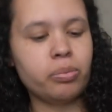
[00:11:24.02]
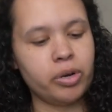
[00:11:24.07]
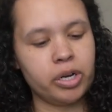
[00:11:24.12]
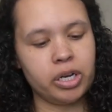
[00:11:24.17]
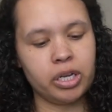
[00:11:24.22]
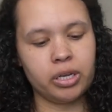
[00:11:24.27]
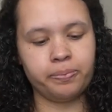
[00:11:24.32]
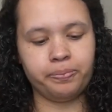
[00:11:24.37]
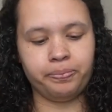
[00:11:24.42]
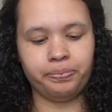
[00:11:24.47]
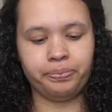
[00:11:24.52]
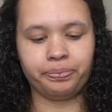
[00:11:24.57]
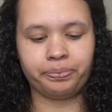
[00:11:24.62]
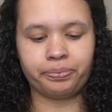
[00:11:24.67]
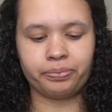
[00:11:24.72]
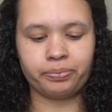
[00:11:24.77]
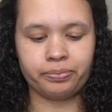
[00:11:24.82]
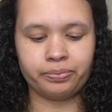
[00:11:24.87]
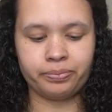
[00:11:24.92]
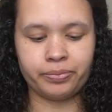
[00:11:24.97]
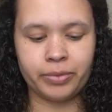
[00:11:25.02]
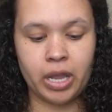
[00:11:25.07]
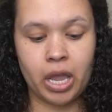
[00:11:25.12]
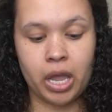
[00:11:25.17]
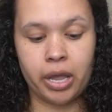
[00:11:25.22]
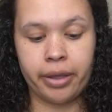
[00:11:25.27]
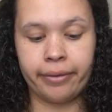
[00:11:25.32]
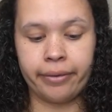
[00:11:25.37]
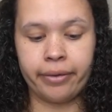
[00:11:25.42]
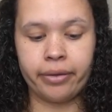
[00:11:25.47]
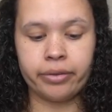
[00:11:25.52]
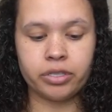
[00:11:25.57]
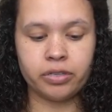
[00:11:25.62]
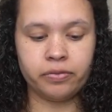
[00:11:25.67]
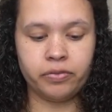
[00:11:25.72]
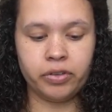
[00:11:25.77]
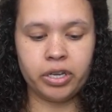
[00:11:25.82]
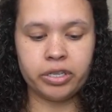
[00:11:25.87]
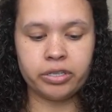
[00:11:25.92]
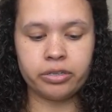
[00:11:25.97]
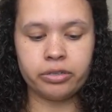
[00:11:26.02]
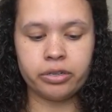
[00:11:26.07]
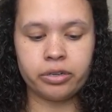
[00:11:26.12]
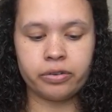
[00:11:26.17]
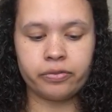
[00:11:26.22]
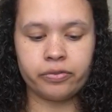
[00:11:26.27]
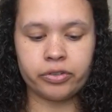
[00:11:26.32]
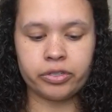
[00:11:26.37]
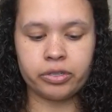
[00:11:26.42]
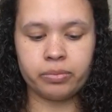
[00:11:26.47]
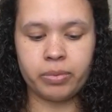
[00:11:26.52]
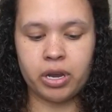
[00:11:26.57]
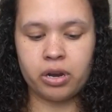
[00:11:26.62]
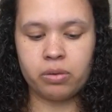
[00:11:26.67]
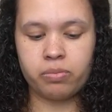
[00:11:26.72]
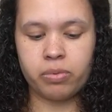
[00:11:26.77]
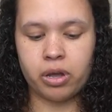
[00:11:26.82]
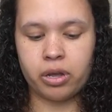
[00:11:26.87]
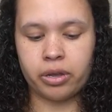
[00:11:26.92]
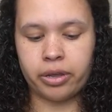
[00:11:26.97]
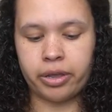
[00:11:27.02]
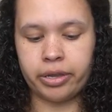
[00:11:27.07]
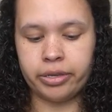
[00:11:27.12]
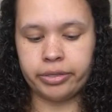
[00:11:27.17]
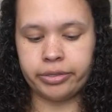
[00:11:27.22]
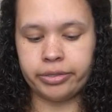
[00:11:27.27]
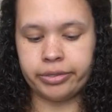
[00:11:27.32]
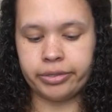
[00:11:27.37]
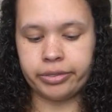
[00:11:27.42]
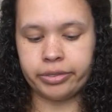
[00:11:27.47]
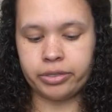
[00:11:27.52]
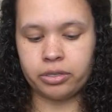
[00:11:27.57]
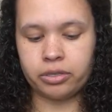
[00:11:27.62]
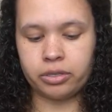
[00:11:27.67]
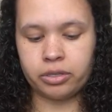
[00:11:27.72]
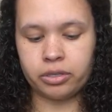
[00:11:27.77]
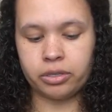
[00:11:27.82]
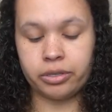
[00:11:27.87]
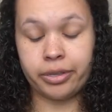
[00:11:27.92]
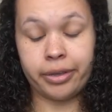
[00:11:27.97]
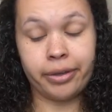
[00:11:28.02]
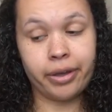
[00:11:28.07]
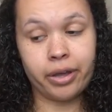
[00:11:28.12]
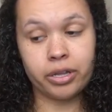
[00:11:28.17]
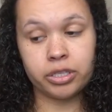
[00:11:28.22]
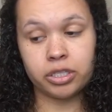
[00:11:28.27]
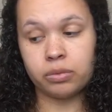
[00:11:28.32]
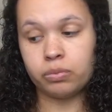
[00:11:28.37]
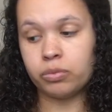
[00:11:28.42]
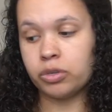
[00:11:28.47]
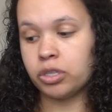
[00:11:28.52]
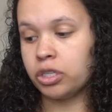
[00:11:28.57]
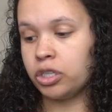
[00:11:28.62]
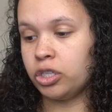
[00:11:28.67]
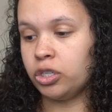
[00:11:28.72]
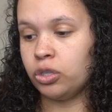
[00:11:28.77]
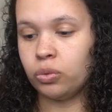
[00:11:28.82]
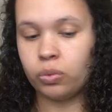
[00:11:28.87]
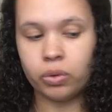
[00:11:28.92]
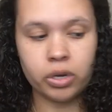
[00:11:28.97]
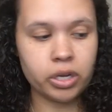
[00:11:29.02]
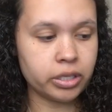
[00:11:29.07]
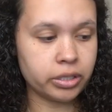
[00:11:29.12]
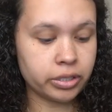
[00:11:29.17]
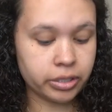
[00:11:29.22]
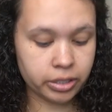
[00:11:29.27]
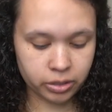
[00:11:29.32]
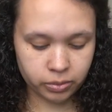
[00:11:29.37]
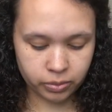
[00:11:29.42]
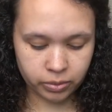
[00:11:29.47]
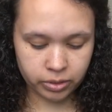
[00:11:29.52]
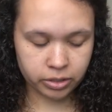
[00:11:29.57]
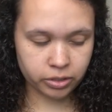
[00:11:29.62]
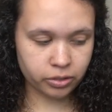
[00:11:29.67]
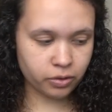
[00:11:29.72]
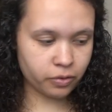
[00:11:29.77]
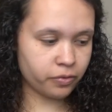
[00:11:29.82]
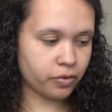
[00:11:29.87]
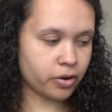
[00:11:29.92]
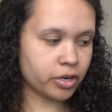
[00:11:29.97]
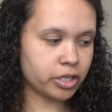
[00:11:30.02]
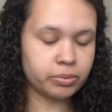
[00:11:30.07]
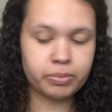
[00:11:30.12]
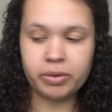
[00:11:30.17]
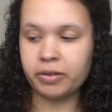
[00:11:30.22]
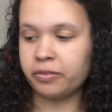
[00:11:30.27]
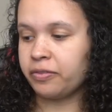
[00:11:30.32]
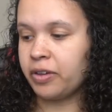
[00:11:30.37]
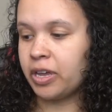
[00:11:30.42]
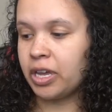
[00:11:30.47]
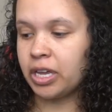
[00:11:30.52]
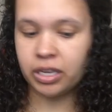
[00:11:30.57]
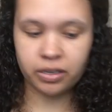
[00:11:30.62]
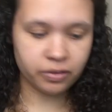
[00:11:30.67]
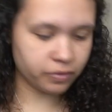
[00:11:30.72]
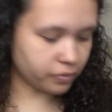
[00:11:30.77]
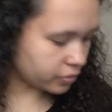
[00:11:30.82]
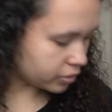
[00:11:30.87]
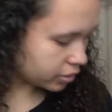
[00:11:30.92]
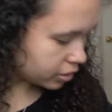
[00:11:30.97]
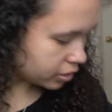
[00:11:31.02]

pretty. Yeah, so if you guys are looking for some AirPod cases, they got some really cute ones. This one so far is my fave,